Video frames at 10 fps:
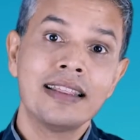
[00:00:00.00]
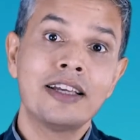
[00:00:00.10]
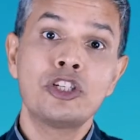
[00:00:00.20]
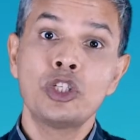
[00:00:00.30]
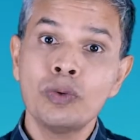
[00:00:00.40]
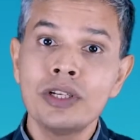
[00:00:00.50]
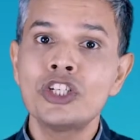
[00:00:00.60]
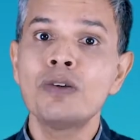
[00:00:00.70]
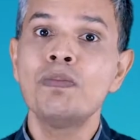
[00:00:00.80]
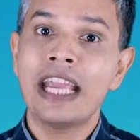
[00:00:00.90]
the
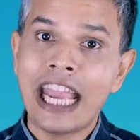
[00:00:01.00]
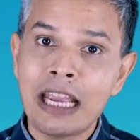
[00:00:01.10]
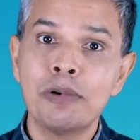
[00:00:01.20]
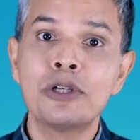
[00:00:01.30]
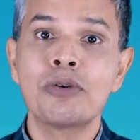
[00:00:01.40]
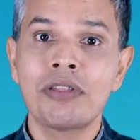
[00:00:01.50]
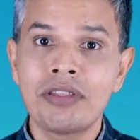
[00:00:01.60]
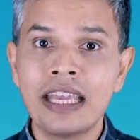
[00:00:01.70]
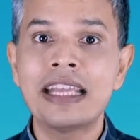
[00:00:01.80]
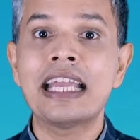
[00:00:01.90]
students should be able to
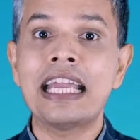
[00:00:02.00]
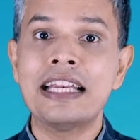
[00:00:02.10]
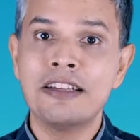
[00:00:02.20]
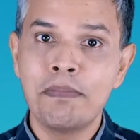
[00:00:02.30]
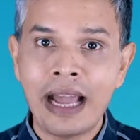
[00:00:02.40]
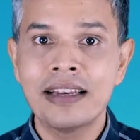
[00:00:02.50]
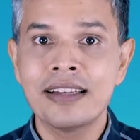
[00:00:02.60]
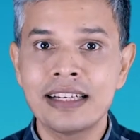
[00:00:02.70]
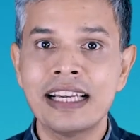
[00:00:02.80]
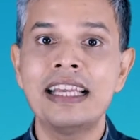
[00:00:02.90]
think
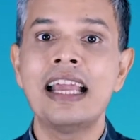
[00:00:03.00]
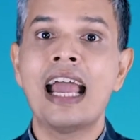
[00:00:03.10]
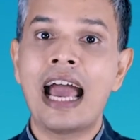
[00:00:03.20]
independently